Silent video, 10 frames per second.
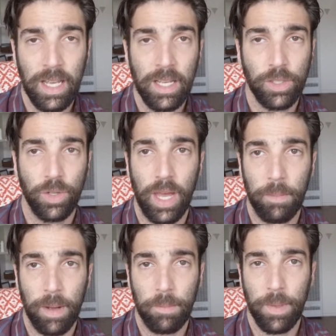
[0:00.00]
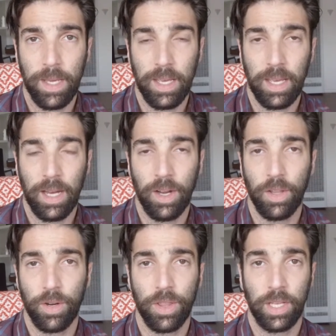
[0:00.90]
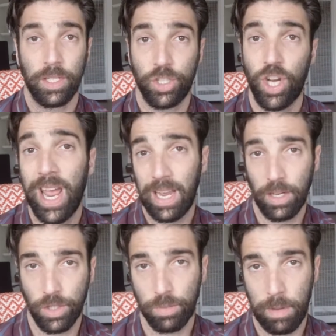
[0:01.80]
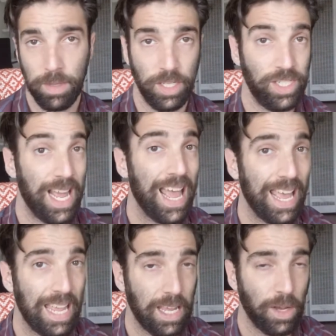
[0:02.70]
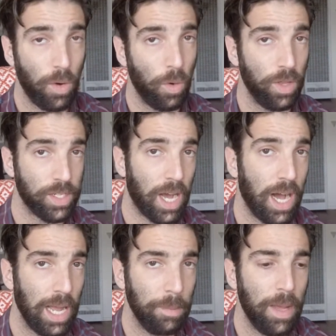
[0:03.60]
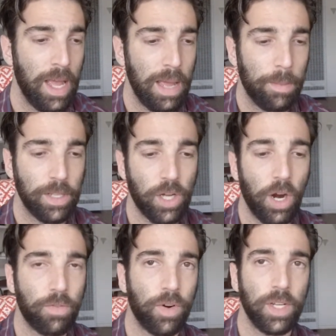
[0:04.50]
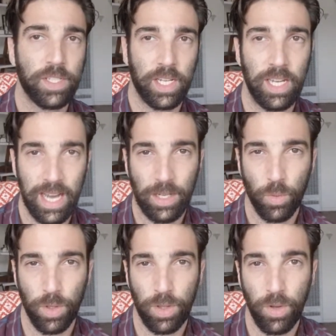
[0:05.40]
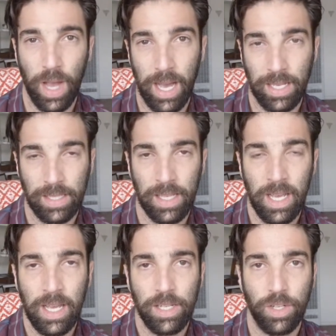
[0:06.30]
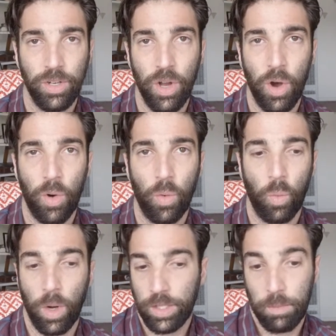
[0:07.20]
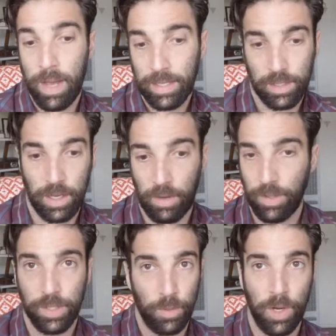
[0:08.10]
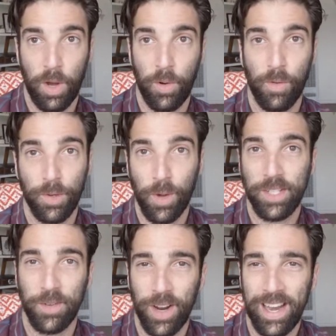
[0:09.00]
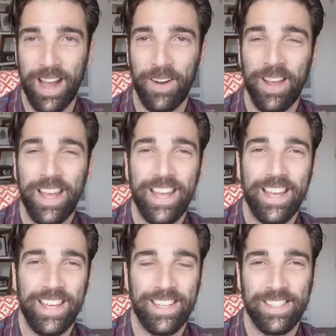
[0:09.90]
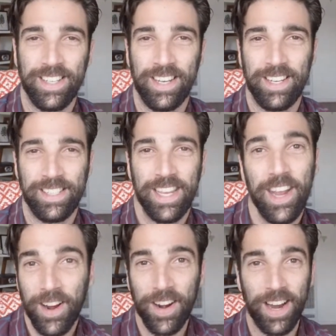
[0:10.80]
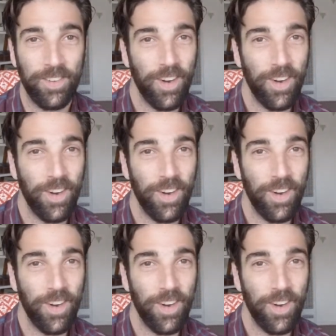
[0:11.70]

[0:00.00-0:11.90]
So that might be another thing to change, maybe the day or the time. But it's hard for us to connect with you guys to know what's best. Obviously, we know whoever's watching right now is here and